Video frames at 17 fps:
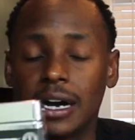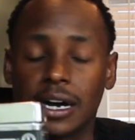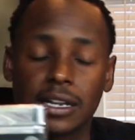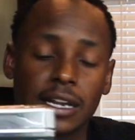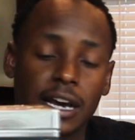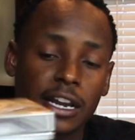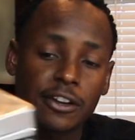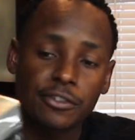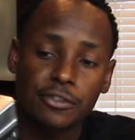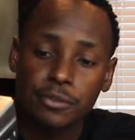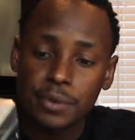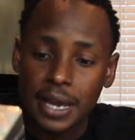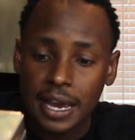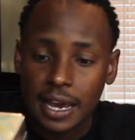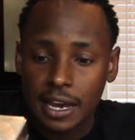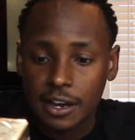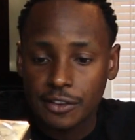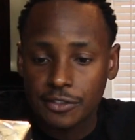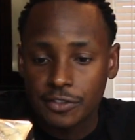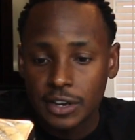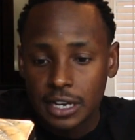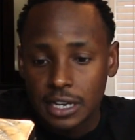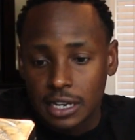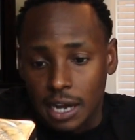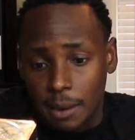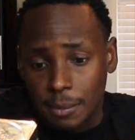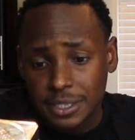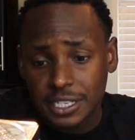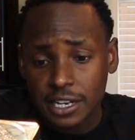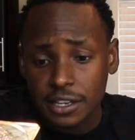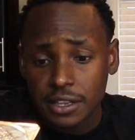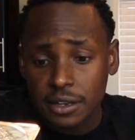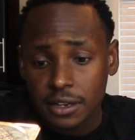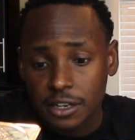A lot of them have, I'm gonna
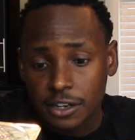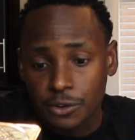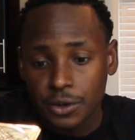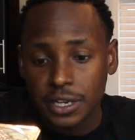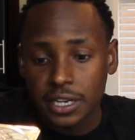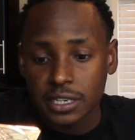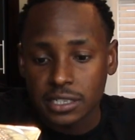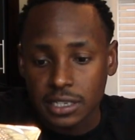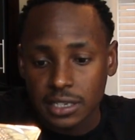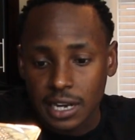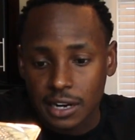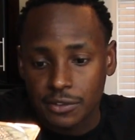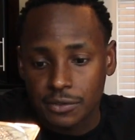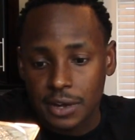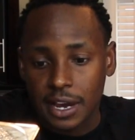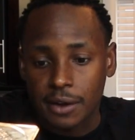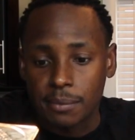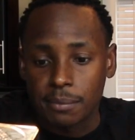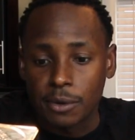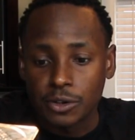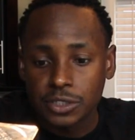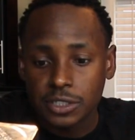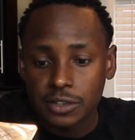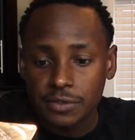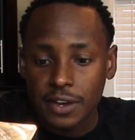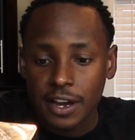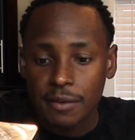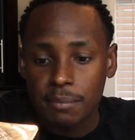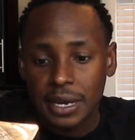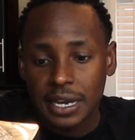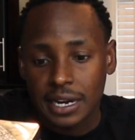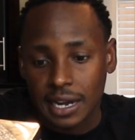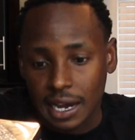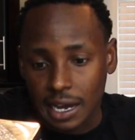tell you the ingredients a lot of them have. Most of them have
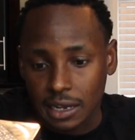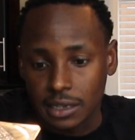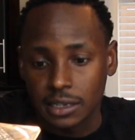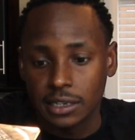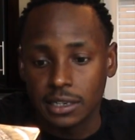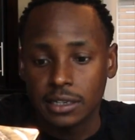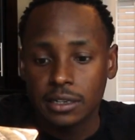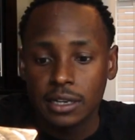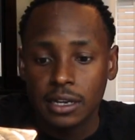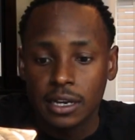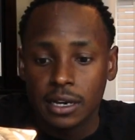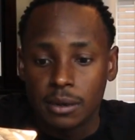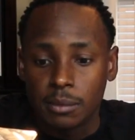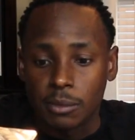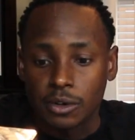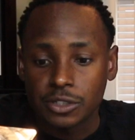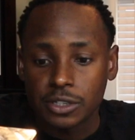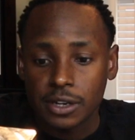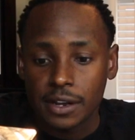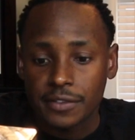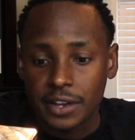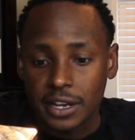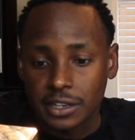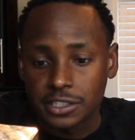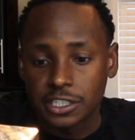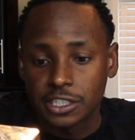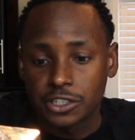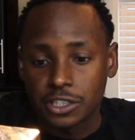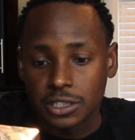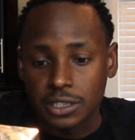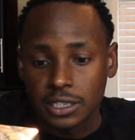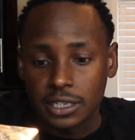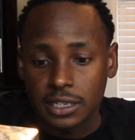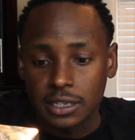beta-alanine, most of them have
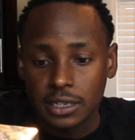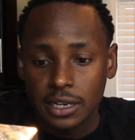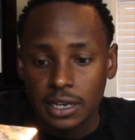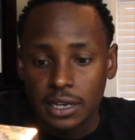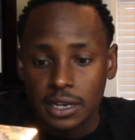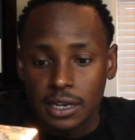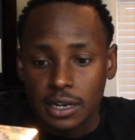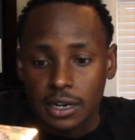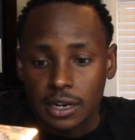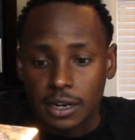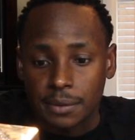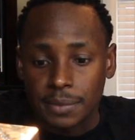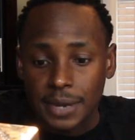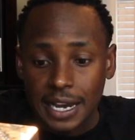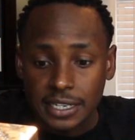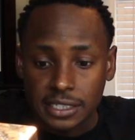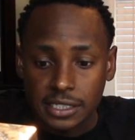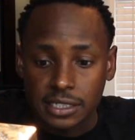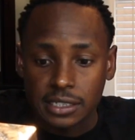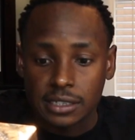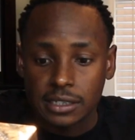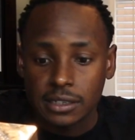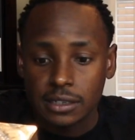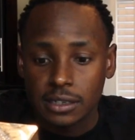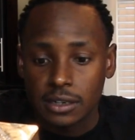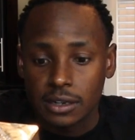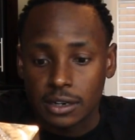L-citrulline, niacin.